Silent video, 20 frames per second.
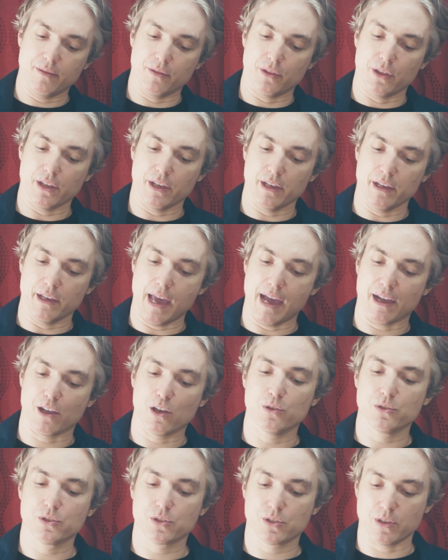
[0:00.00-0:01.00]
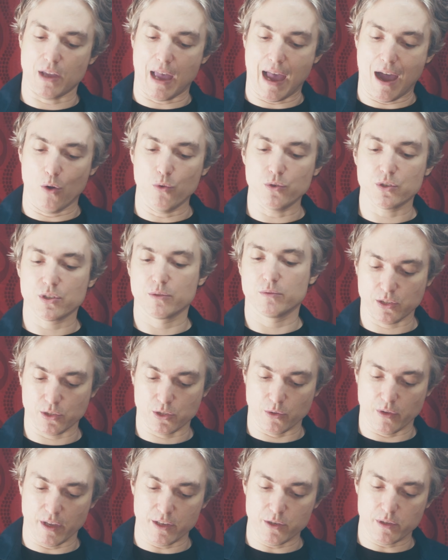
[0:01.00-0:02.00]
the echoes out
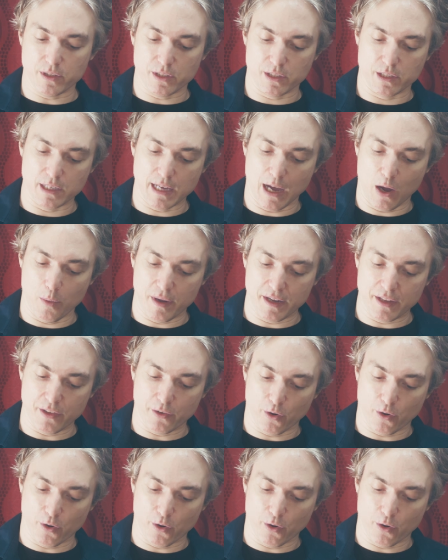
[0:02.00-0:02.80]
so that you can see how many there